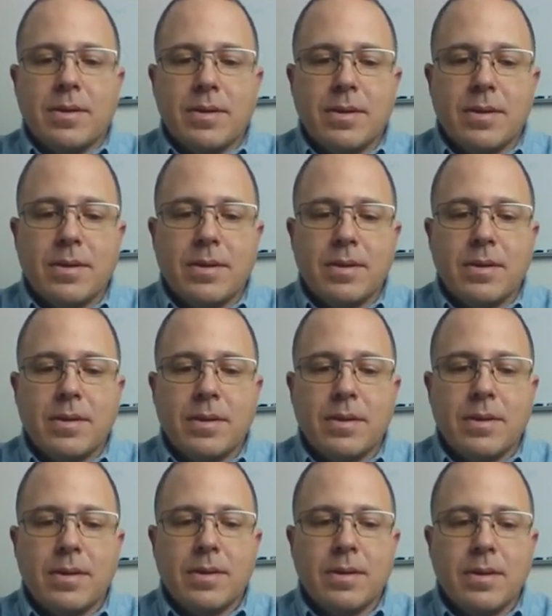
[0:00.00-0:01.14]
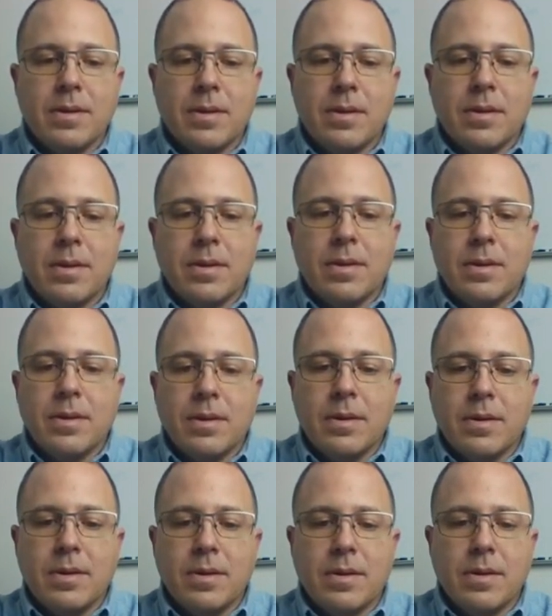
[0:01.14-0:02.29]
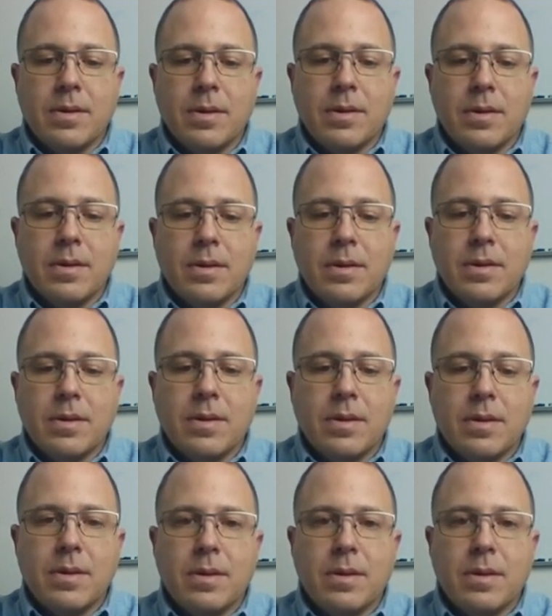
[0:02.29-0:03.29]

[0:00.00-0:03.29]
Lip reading: (no one is talking)